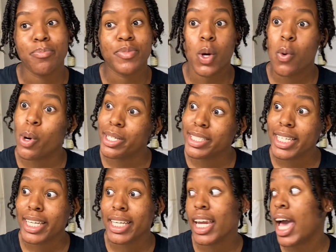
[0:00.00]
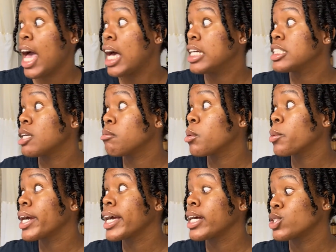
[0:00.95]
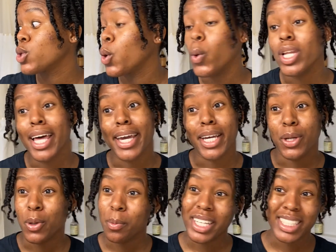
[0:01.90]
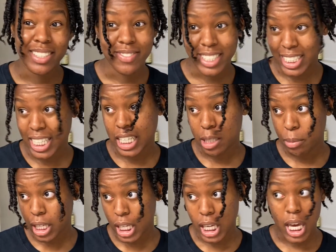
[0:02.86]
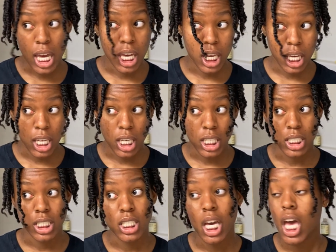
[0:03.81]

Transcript: quarantine and summer break, so like nobody's even seeing me and